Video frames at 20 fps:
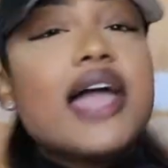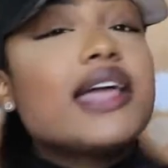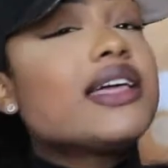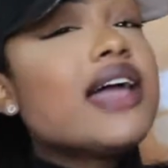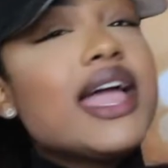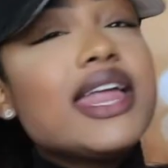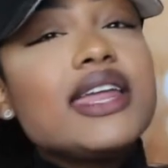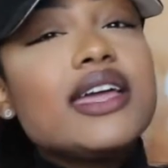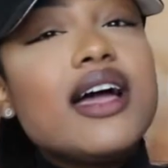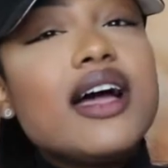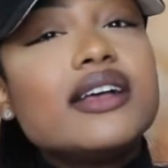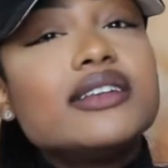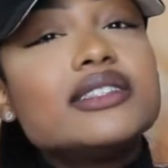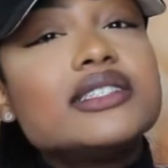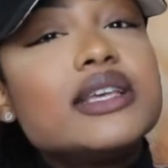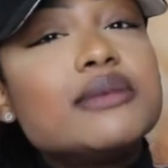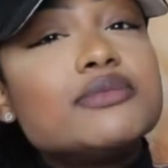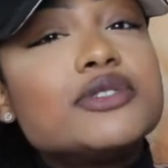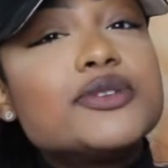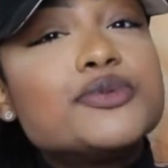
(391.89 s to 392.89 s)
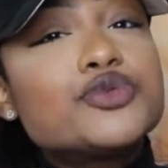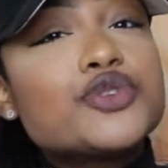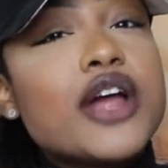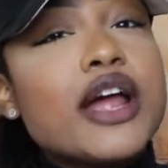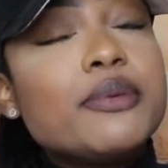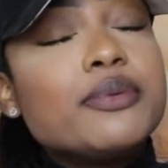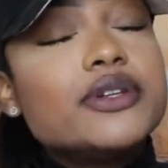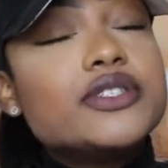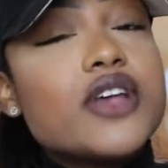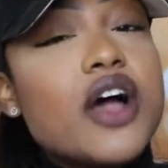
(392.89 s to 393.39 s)
I kind of got some
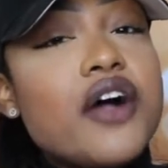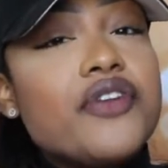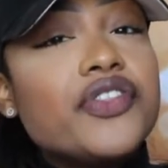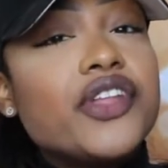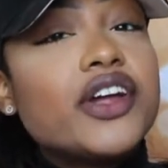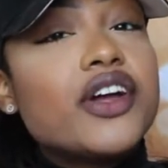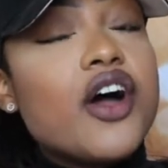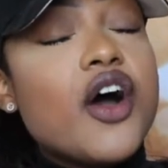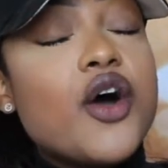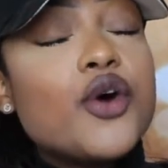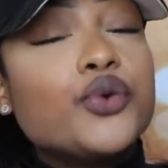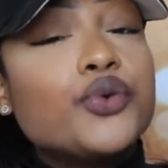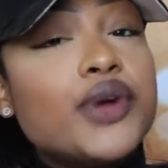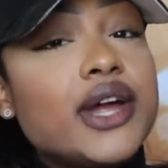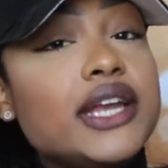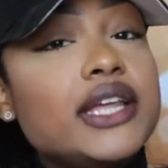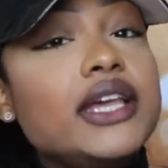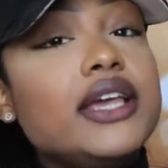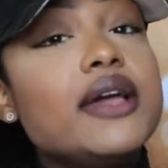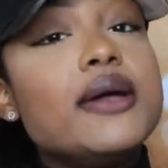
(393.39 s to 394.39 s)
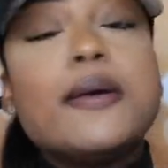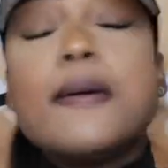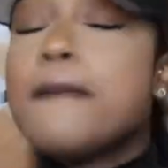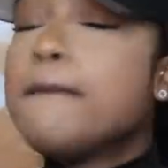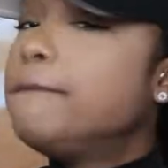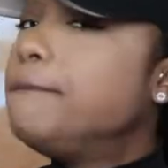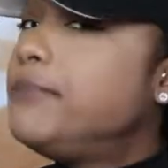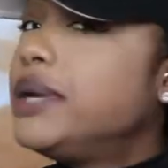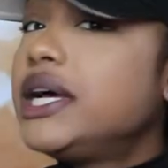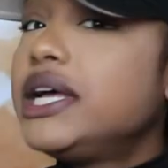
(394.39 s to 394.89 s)
subscribers on there already,
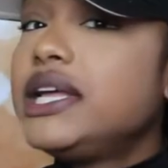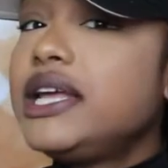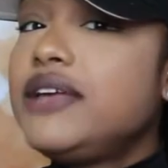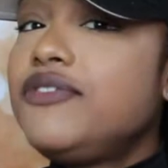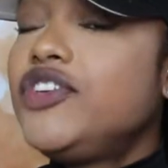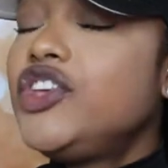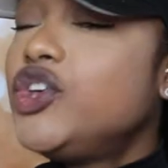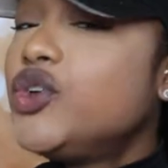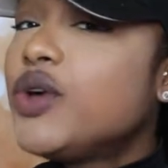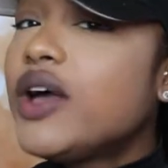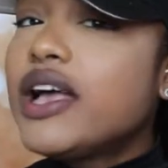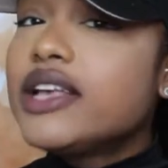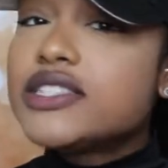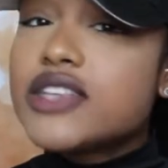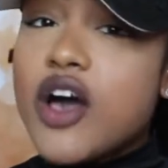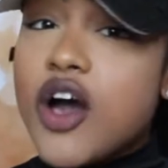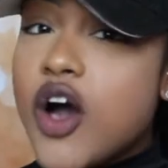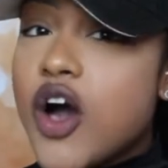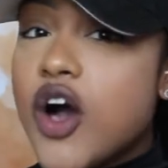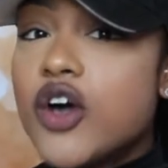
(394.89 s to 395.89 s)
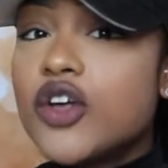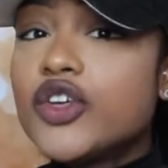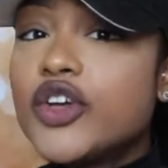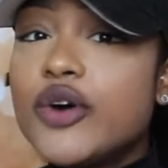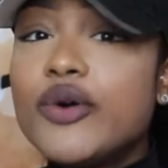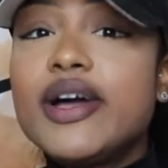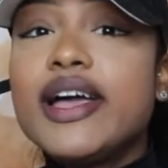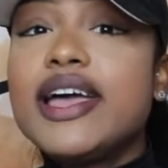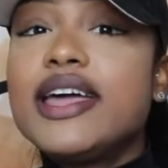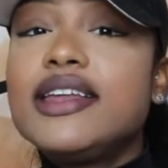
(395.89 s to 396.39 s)
but if you guys all
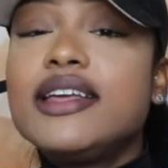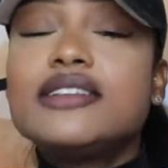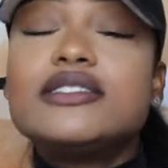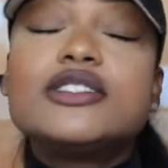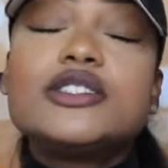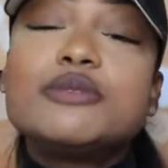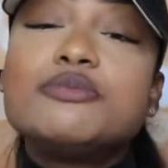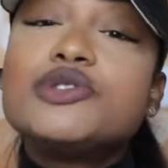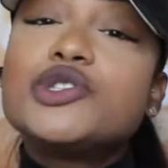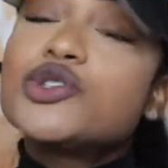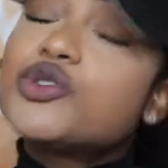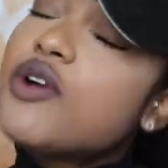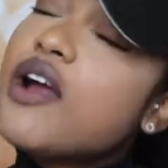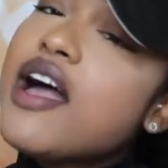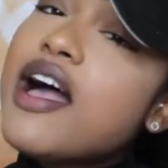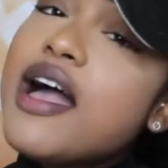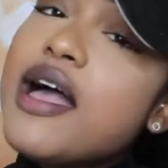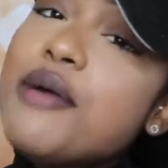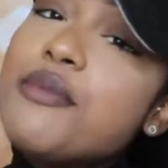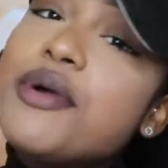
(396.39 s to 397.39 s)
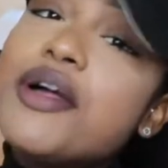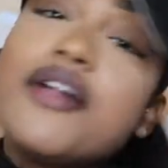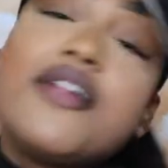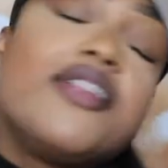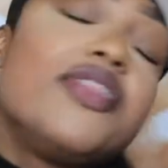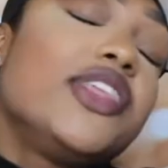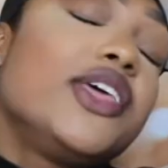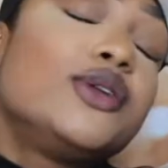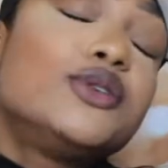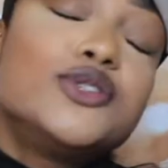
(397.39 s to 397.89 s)
go ahead and subscribe,
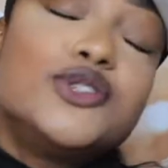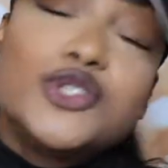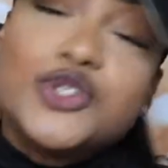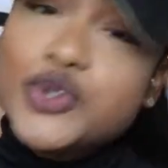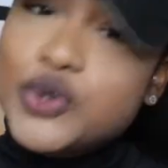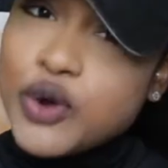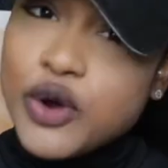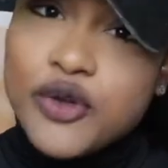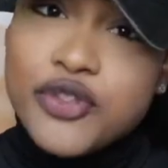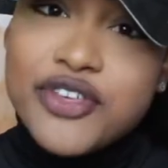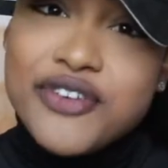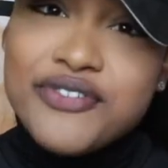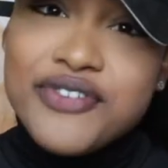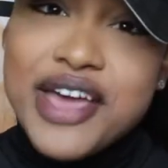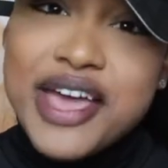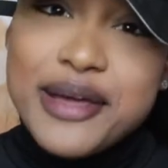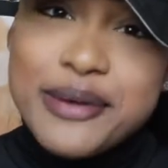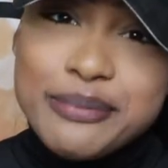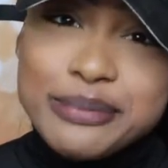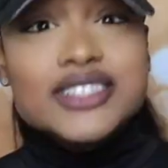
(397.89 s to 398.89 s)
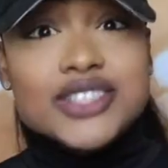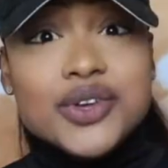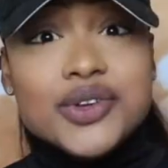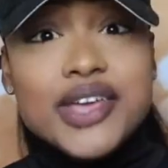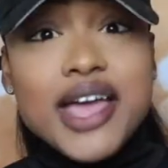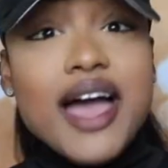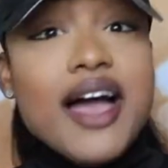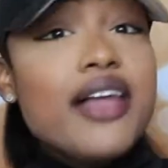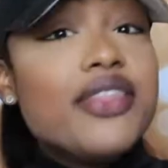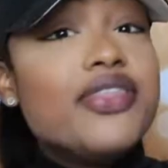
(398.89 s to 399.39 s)
it'll just grow the fam. So
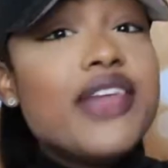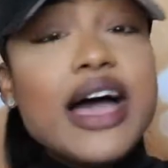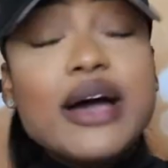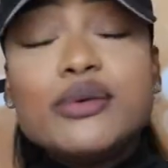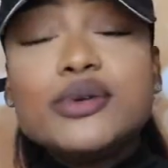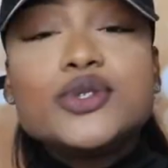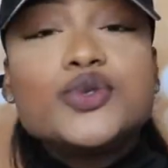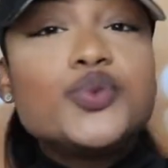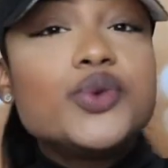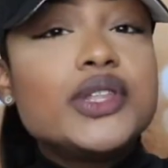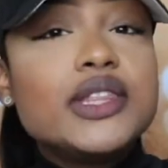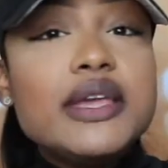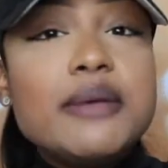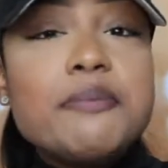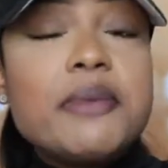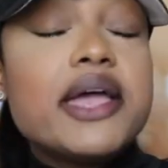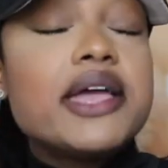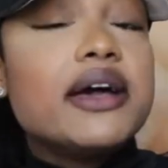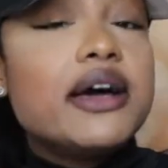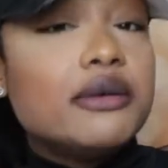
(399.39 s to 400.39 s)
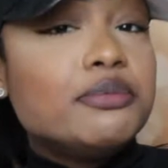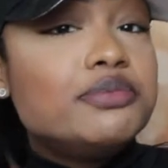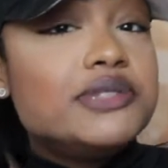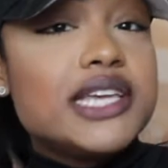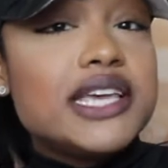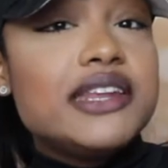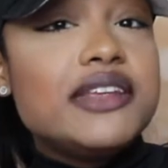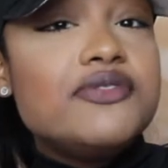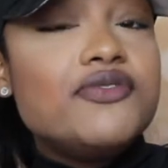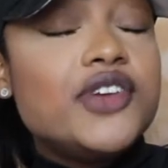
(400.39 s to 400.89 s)
yeah, that was really my
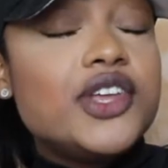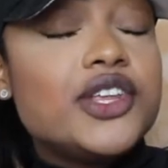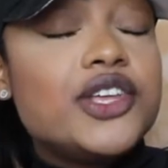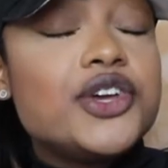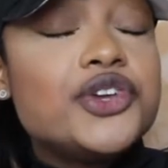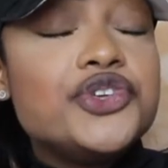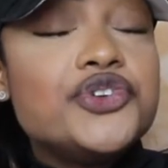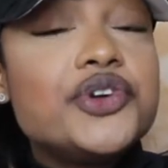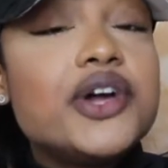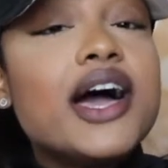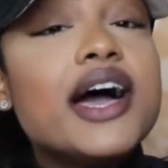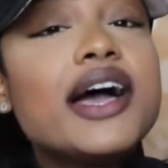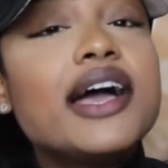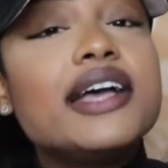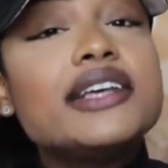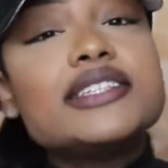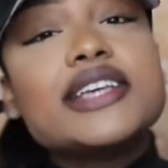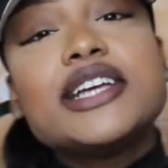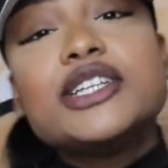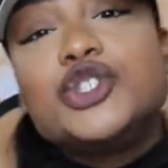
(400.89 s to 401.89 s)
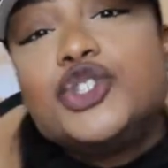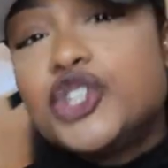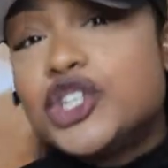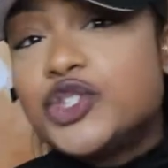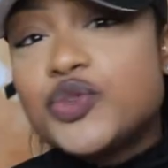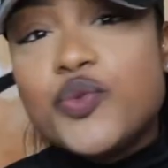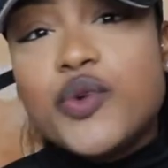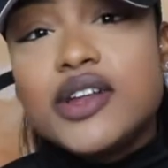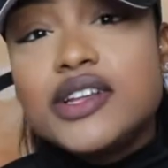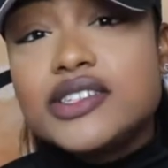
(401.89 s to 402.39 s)
updated video, you guys. I
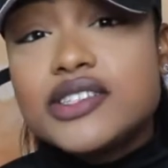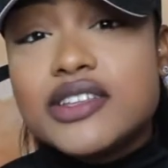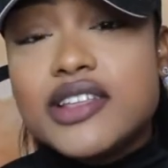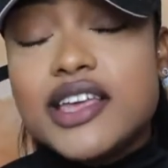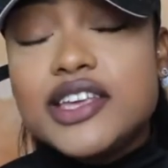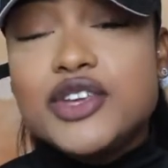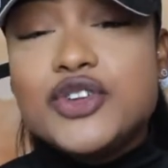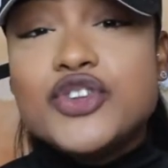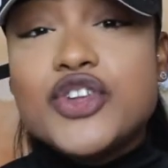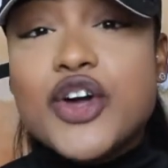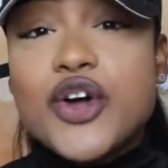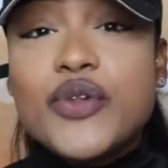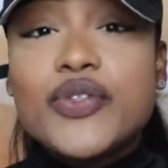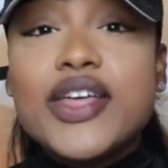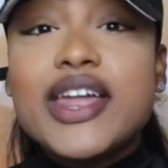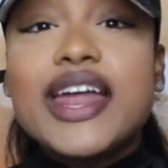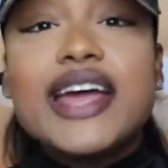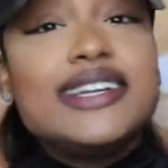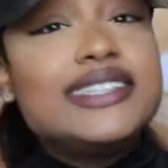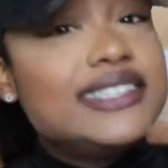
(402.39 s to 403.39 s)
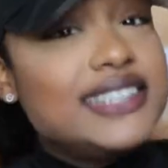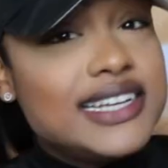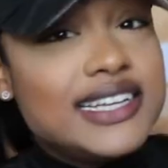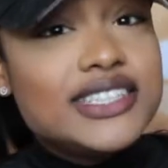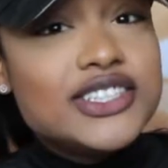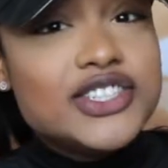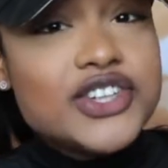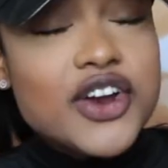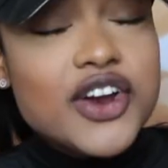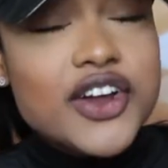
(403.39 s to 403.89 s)
just wanted to let you know that I
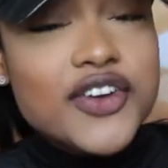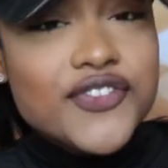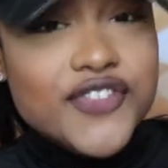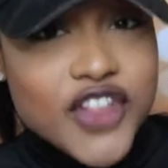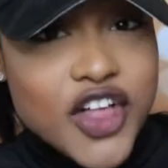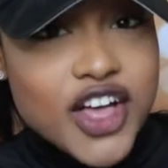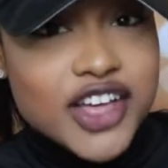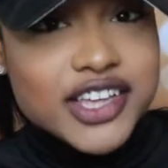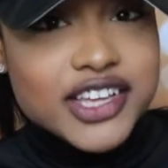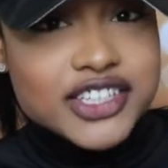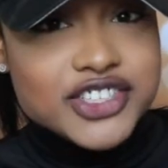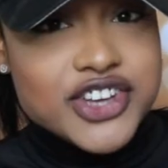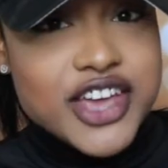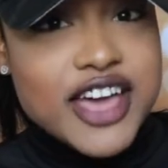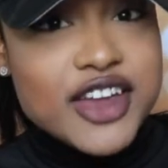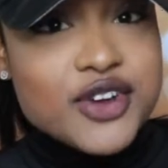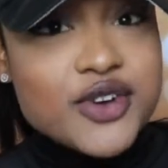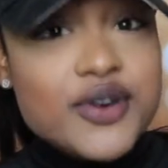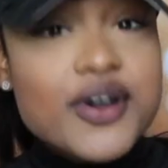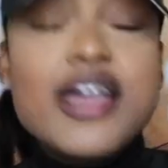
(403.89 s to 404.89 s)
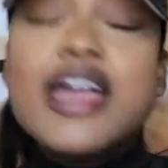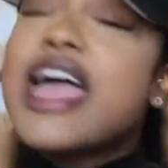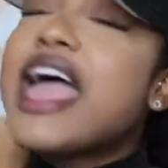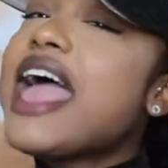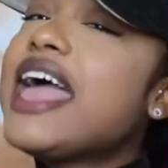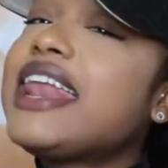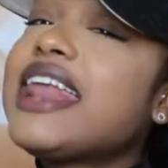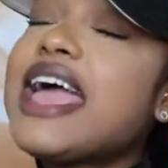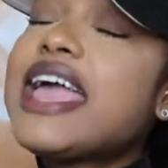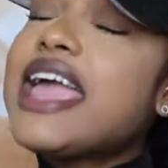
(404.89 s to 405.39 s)
did start a vlogging channel,
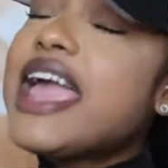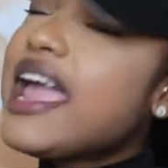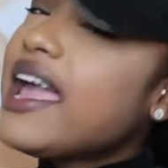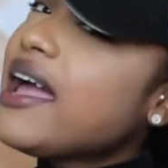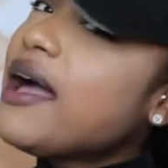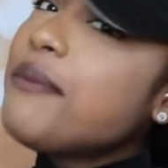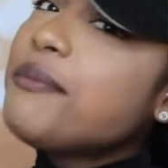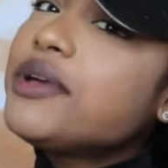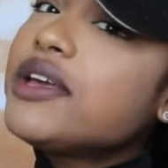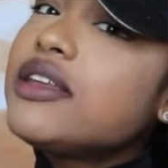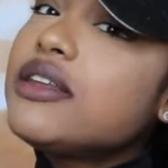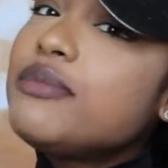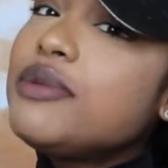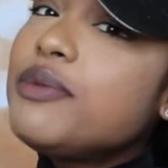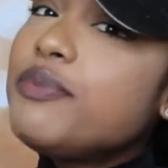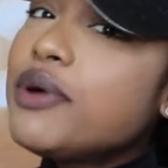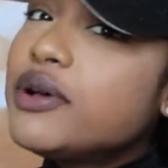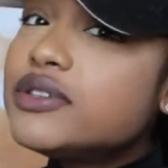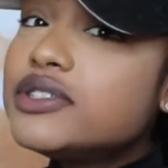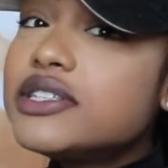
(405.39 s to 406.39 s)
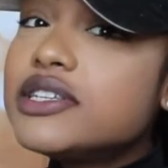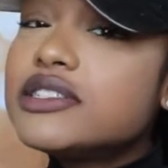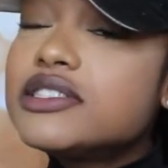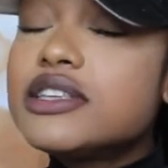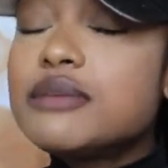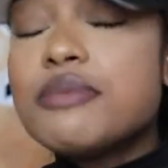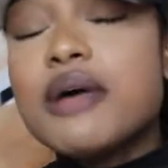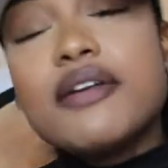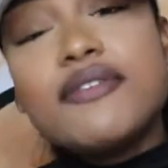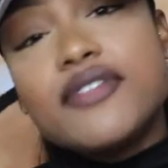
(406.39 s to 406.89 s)
and I am going to be posting
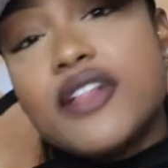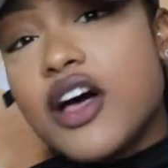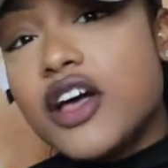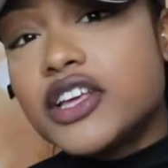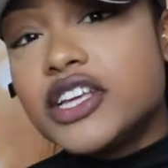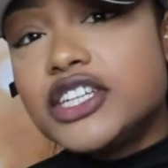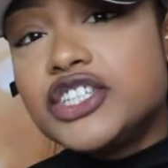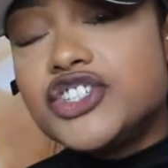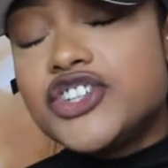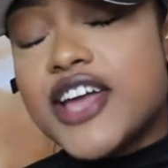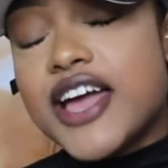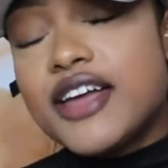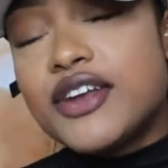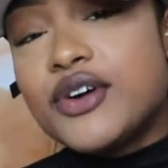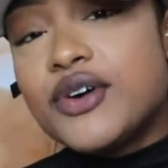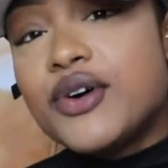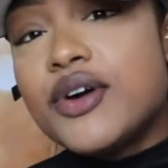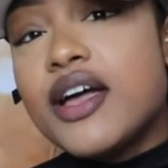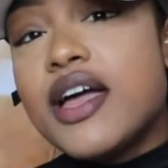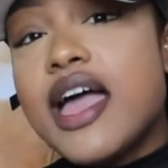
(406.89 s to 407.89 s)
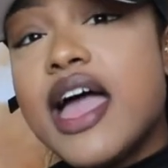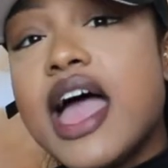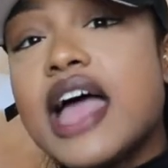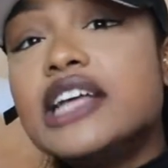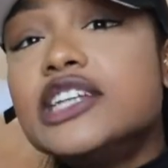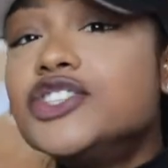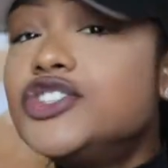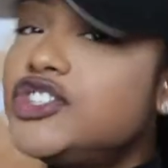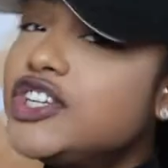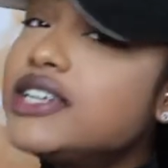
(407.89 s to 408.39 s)
to my vlogging channel
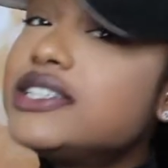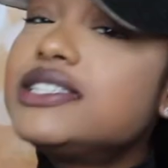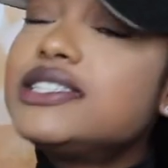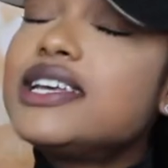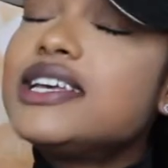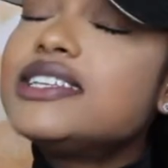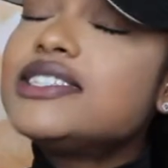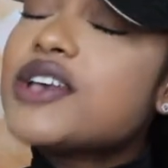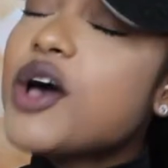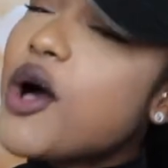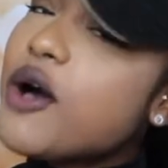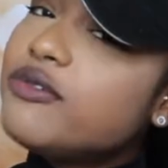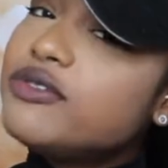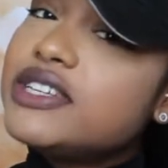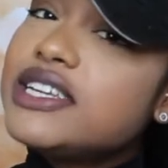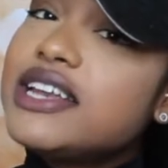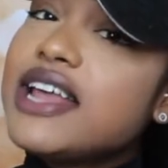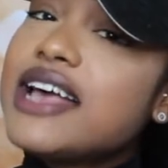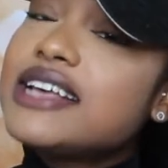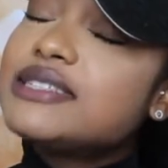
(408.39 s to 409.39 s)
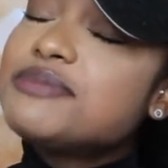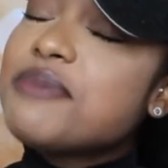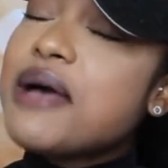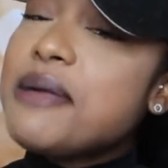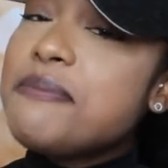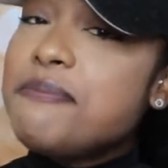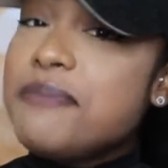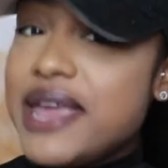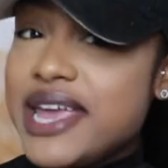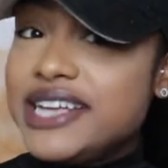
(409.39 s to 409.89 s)
just as often as
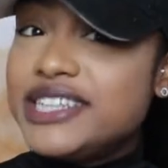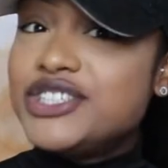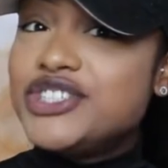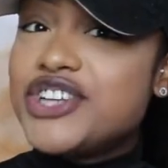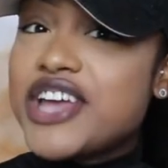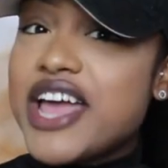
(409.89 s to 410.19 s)
my main